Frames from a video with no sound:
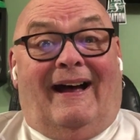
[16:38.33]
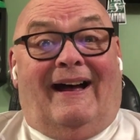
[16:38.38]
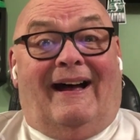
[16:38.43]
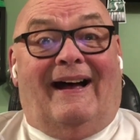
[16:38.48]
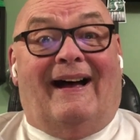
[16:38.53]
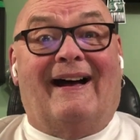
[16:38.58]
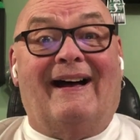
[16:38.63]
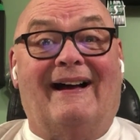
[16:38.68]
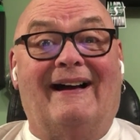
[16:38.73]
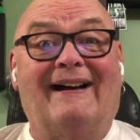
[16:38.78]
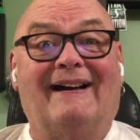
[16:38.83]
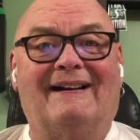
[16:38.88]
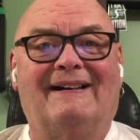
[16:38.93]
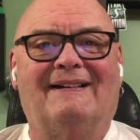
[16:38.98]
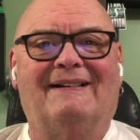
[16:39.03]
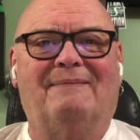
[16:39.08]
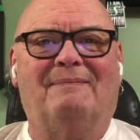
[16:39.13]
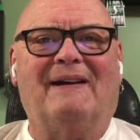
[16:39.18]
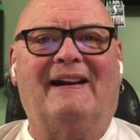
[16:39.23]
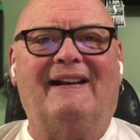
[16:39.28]

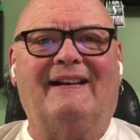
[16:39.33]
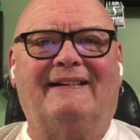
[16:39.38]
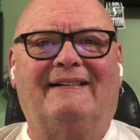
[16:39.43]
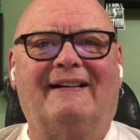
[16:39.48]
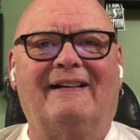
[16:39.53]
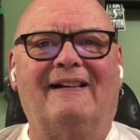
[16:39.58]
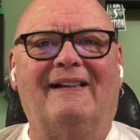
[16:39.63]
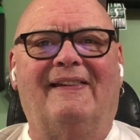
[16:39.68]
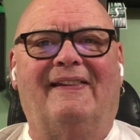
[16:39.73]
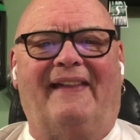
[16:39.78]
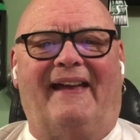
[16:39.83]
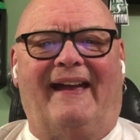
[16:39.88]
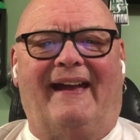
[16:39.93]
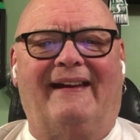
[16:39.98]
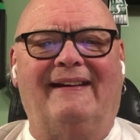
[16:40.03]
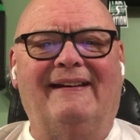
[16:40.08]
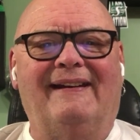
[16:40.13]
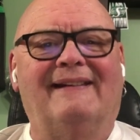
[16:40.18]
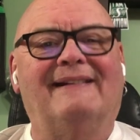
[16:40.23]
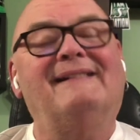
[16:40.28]
But until
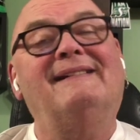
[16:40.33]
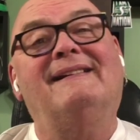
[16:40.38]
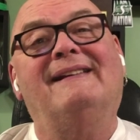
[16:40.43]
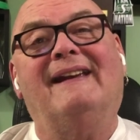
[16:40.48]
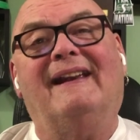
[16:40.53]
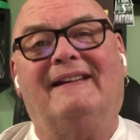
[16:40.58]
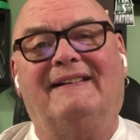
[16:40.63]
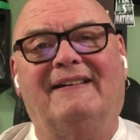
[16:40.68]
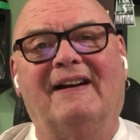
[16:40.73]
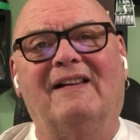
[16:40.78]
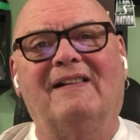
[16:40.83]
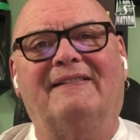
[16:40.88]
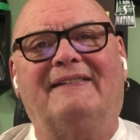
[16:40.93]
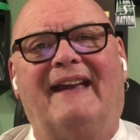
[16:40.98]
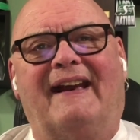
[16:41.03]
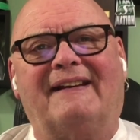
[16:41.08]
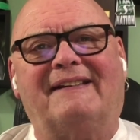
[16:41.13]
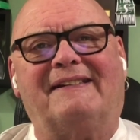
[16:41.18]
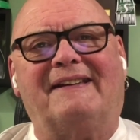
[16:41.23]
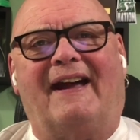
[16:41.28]
then, until
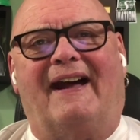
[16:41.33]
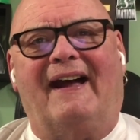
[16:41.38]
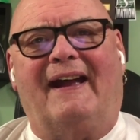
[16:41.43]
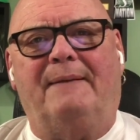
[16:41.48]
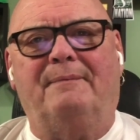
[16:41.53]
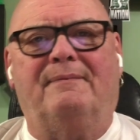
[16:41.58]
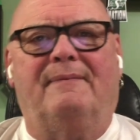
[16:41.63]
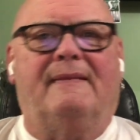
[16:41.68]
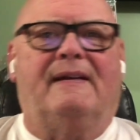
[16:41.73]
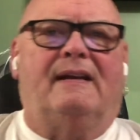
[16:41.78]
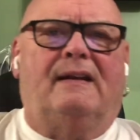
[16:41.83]
next time,